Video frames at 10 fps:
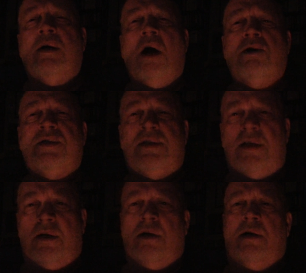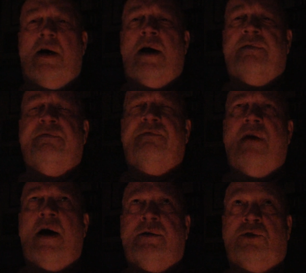Garcia on
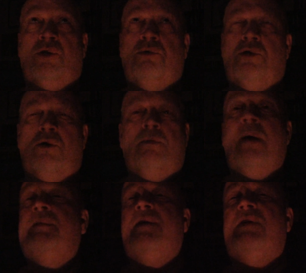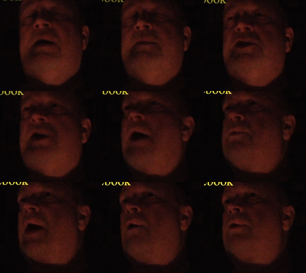YouTube. I'm giving him a
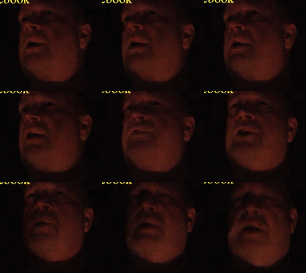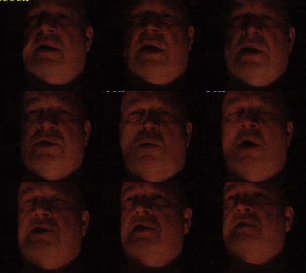shout out, even though he doesn't
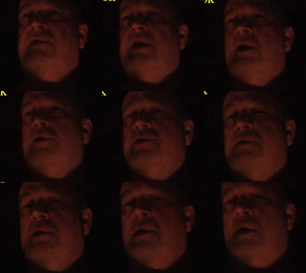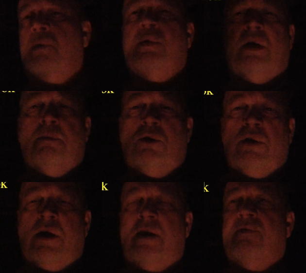watch these videos. We
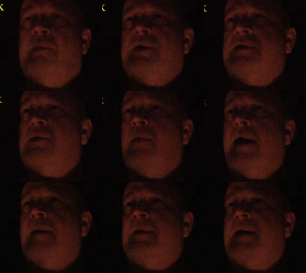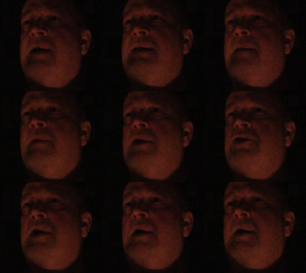communicate every once in a while, but not that
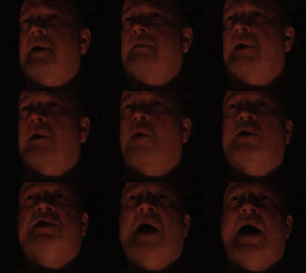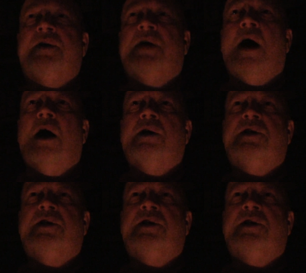much. Or Tadgar,